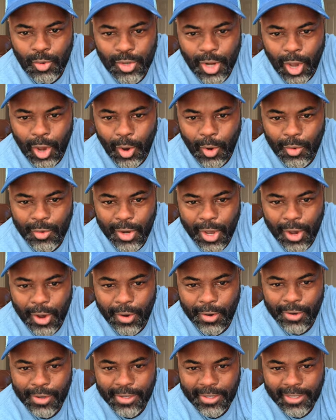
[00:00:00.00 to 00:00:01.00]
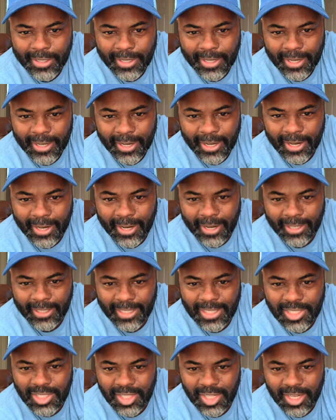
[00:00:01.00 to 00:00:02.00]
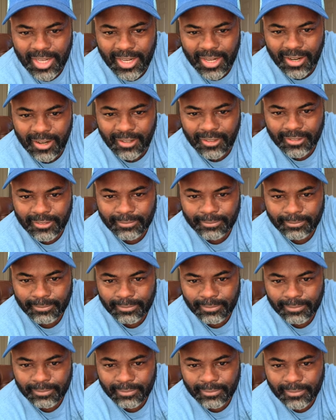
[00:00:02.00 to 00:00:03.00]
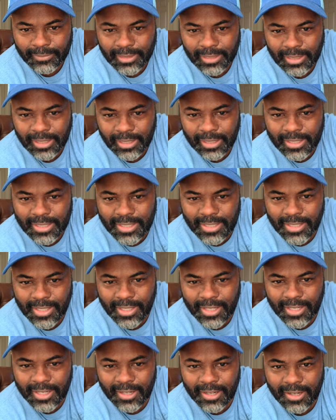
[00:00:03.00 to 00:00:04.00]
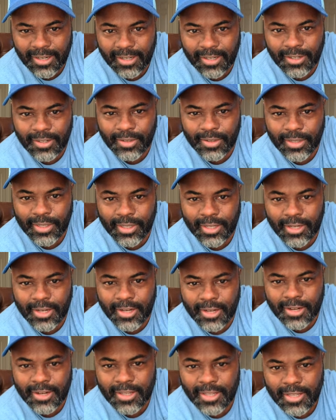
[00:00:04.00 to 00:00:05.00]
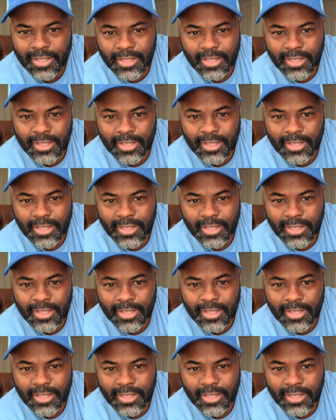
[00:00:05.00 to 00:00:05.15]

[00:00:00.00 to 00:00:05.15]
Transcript: no, no. Uh, let's see here. Let's see here. Go here.